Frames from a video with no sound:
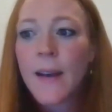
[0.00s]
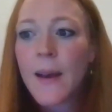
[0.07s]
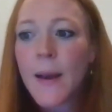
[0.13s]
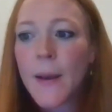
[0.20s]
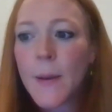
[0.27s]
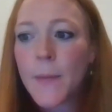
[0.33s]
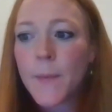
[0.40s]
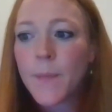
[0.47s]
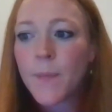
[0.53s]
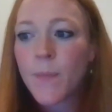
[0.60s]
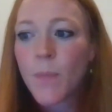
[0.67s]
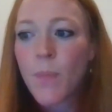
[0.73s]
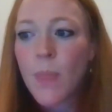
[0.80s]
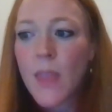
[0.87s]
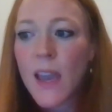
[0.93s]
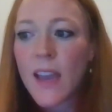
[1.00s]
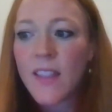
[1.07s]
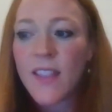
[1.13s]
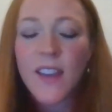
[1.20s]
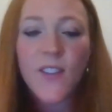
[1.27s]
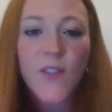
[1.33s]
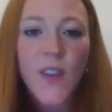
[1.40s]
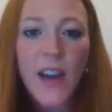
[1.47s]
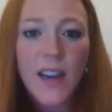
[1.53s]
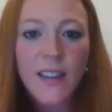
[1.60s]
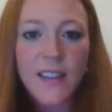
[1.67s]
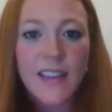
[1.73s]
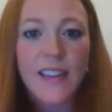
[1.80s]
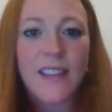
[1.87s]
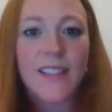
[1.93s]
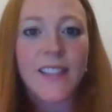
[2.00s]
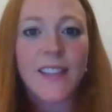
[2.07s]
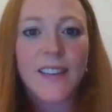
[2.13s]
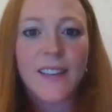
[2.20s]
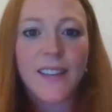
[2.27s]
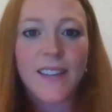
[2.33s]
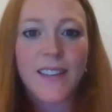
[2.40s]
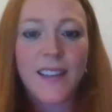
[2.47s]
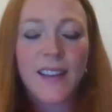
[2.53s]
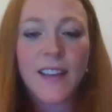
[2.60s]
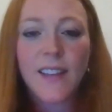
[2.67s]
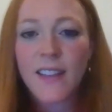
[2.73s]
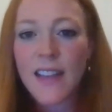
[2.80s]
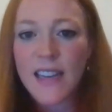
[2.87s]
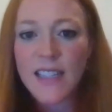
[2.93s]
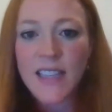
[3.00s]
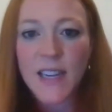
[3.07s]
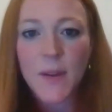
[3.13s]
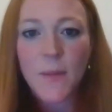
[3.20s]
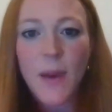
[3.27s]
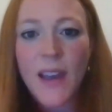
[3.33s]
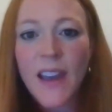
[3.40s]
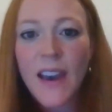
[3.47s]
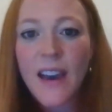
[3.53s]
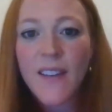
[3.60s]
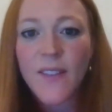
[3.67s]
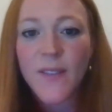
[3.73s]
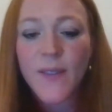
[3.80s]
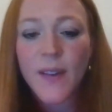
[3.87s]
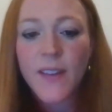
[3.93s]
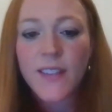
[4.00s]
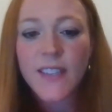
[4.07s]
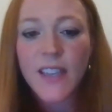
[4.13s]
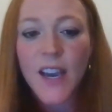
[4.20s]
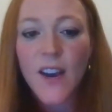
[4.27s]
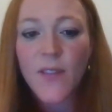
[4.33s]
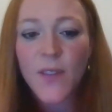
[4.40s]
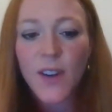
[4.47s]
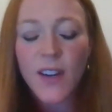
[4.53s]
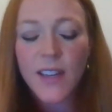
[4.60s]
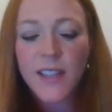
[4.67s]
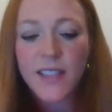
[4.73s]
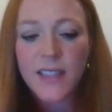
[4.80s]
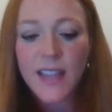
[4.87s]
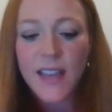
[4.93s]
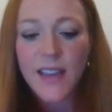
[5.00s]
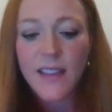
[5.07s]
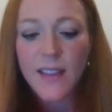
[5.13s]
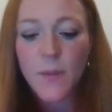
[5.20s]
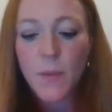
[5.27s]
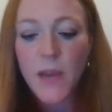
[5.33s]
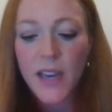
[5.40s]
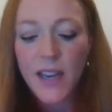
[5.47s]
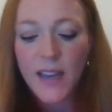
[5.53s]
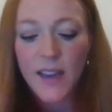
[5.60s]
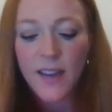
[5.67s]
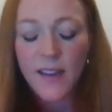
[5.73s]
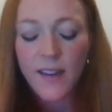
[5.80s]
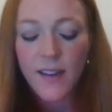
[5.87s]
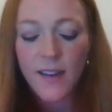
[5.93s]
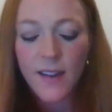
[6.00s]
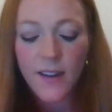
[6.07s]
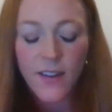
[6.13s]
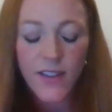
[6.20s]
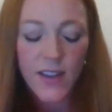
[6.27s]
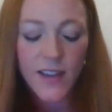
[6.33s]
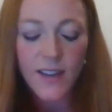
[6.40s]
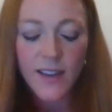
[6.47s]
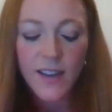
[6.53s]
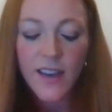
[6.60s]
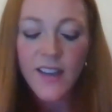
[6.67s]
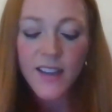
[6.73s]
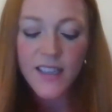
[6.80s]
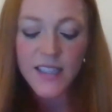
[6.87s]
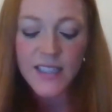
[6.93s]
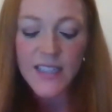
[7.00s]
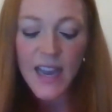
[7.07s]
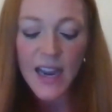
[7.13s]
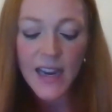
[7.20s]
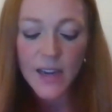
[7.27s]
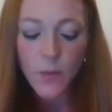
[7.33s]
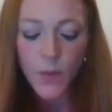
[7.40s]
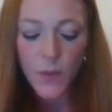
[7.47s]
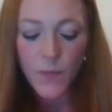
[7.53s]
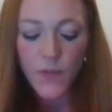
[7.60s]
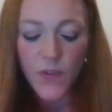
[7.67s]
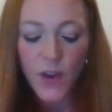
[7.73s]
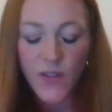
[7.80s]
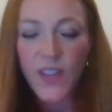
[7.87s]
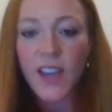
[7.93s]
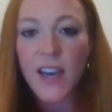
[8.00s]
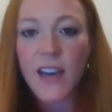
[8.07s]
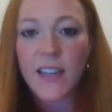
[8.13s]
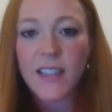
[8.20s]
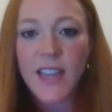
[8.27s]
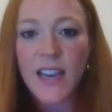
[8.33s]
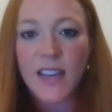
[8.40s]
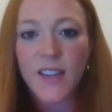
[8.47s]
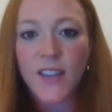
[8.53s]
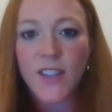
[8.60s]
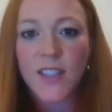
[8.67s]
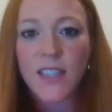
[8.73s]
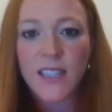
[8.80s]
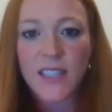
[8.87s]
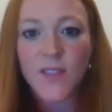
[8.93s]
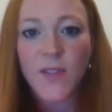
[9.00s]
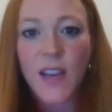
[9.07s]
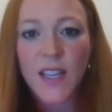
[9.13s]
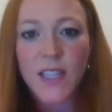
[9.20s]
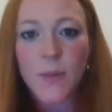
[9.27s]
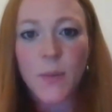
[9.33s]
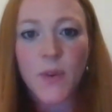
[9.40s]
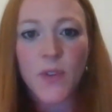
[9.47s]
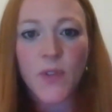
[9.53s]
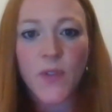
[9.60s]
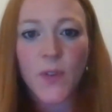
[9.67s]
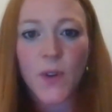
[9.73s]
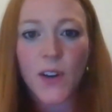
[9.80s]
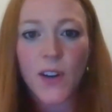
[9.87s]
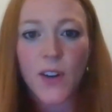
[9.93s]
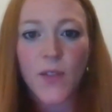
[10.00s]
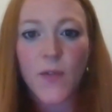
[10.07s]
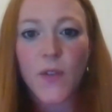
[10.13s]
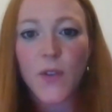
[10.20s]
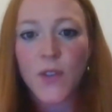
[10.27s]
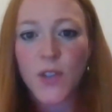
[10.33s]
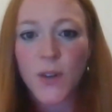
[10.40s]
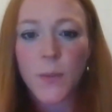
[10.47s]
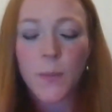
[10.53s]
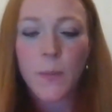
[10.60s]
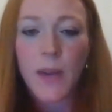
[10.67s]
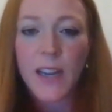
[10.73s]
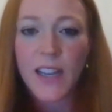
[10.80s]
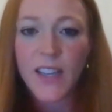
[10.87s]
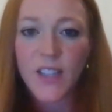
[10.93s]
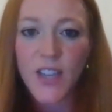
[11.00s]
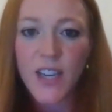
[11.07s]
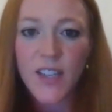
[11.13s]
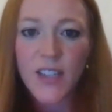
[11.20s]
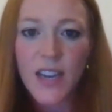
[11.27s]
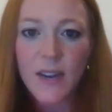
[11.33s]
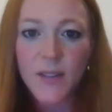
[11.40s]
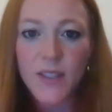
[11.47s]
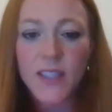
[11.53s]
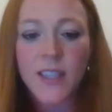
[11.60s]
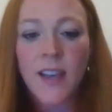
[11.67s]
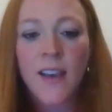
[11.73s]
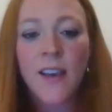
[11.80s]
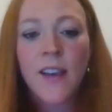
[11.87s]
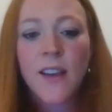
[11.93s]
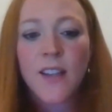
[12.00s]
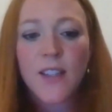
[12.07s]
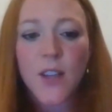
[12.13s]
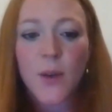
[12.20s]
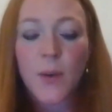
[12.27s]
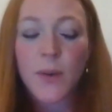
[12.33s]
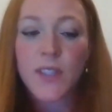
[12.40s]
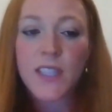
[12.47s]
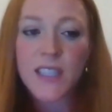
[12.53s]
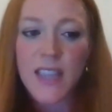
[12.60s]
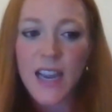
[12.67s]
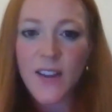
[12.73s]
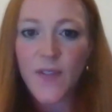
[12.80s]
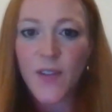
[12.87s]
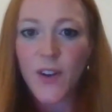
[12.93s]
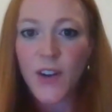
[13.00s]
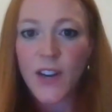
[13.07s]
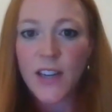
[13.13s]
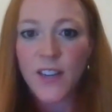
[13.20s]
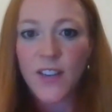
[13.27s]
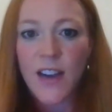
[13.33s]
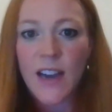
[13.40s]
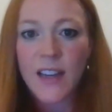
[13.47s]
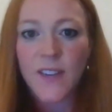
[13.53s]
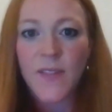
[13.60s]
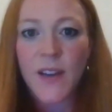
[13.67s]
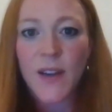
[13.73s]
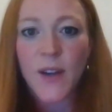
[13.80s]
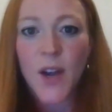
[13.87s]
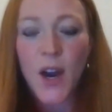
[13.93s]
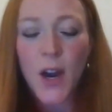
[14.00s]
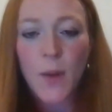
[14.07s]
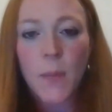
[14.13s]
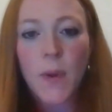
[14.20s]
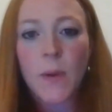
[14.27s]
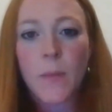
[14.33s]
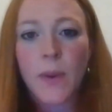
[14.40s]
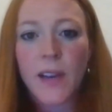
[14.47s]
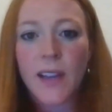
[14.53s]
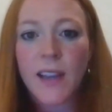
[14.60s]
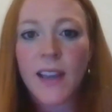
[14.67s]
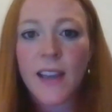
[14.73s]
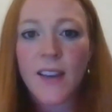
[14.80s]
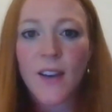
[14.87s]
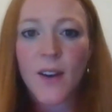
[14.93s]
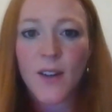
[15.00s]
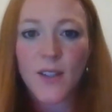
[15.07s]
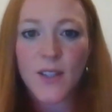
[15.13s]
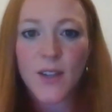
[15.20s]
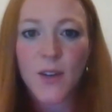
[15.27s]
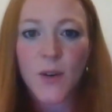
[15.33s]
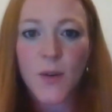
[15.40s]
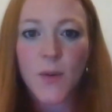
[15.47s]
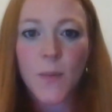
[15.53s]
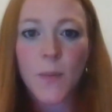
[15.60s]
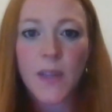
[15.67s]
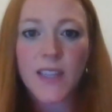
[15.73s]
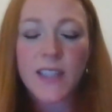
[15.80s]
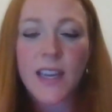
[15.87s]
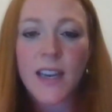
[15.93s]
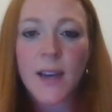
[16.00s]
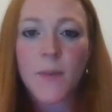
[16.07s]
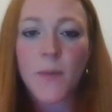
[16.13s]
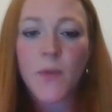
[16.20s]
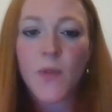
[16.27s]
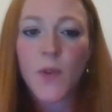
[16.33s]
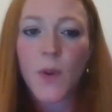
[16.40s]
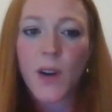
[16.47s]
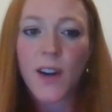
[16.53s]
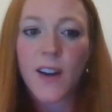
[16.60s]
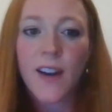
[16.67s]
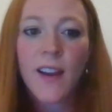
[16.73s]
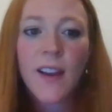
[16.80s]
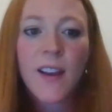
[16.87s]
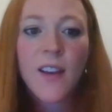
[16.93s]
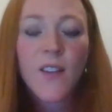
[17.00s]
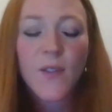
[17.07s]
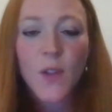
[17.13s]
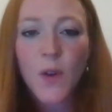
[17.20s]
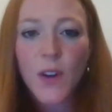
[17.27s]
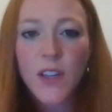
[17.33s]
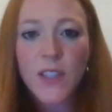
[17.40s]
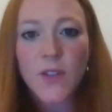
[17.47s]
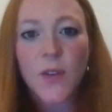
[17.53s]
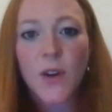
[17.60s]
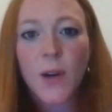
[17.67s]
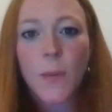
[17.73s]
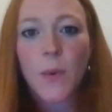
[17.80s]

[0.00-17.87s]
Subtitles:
And then finally, the last item I have to cover is that the media or the design of the contactors is flexible for future media changeouts. So it was designed for granular activated carbon, but it can also be set up for fluorosorb